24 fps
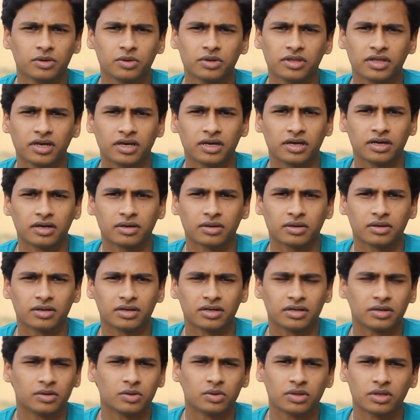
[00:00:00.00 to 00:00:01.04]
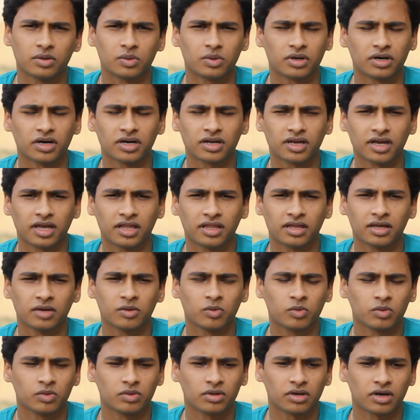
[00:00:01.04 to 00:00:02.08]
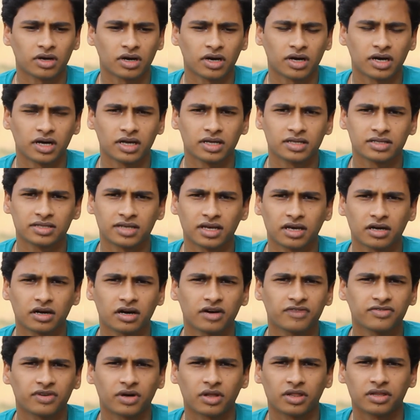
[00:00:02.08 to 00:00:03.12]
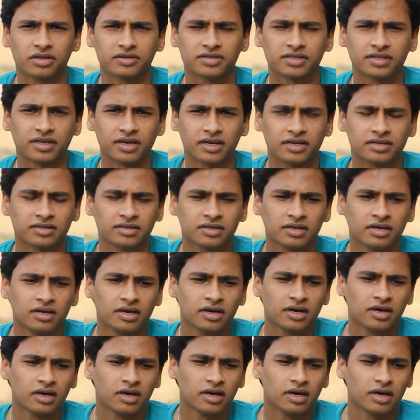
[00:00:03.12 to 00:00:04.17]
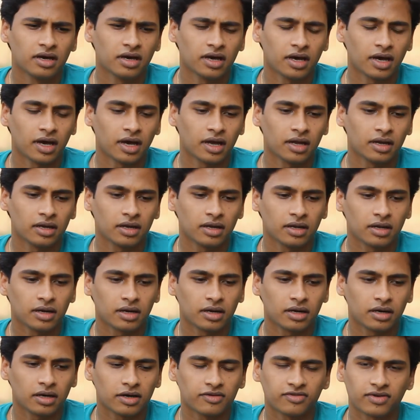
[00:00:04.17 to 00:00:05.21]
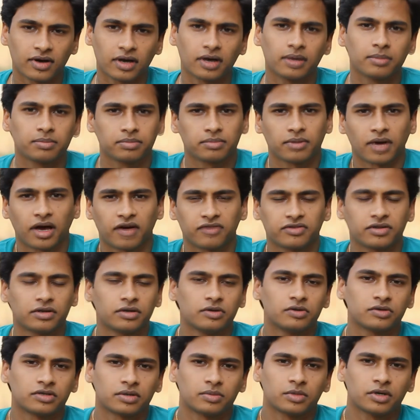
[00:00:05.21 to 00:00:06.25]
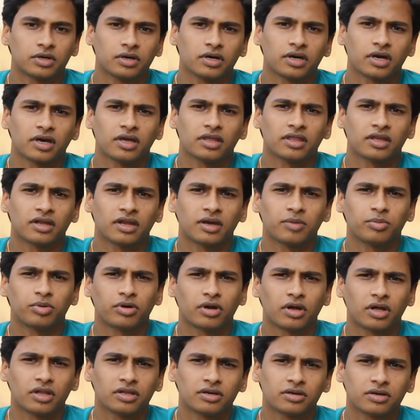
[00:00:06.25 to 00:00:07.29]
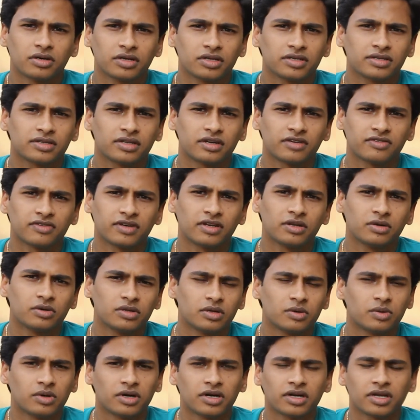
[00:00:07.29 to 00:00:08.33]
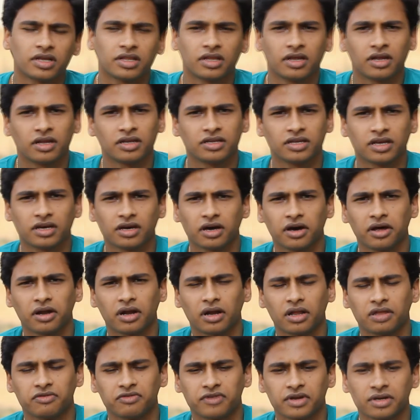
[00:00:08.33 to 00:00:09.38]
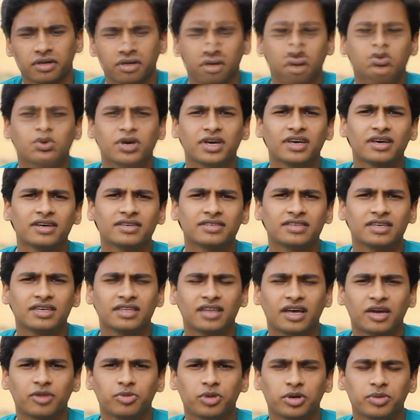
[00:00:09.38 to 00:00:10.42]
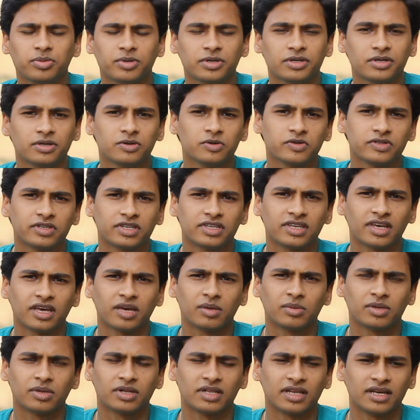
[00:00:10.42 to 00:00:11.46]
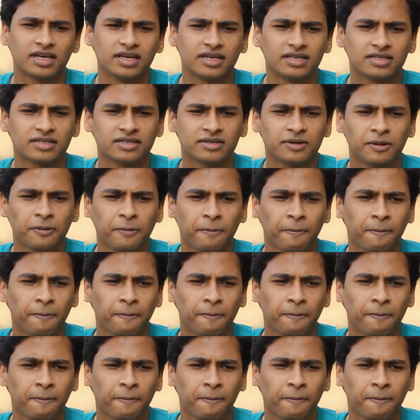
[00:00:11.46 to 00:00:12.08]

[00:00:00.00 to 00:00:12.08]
do the work, and then I take off all those things. And if I have to do some cooking, then I put all the cooking stuff, I do the work, and then I take out all of it. The way I see that people use the table is,